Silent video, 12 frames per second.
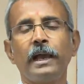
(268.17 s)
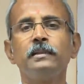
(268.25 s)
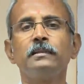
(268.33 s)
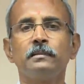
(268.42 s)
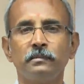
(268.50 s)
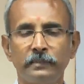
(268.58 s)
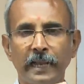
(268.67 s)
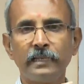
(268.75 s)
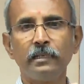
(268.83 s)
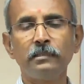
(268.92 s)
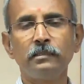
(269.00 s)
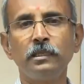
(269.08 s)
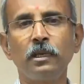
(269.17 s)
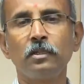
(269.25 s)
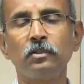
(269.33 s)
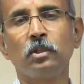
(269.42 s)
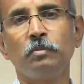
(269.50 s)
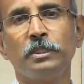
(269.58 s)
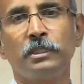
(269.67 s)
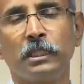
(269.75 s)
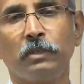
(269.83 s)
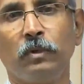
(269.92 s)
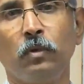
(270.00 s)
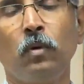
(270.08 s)
And that is the
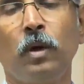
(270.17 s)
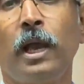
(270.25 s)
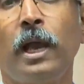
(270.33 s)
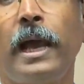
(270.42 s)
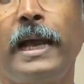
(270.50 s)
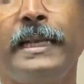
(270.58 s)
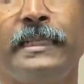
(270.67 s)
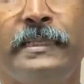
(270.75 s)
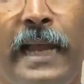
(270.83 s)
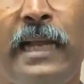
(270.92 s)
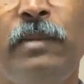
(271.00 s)
isometric view. And in